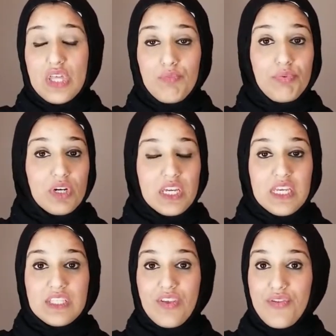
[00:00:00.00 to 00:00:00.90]
The book
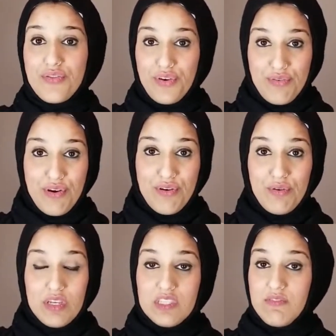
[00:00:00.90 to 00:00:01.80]
is
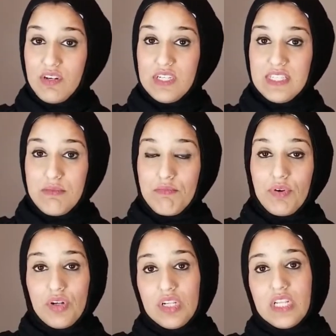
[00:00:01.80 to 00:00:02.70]
thorough, it's very
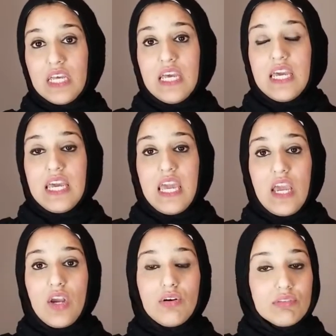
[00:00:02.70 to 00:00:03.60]
simple,
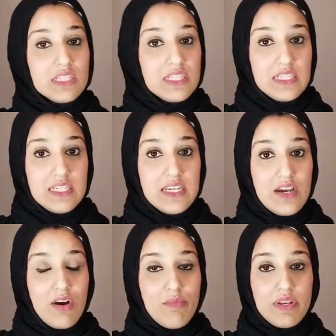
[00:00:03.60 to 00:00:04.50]
it goes into
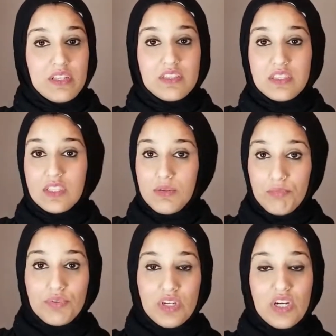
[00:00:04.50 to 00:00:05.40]
detail, but it's
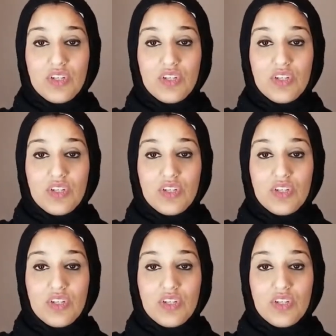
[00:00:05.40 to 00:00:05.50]
simple to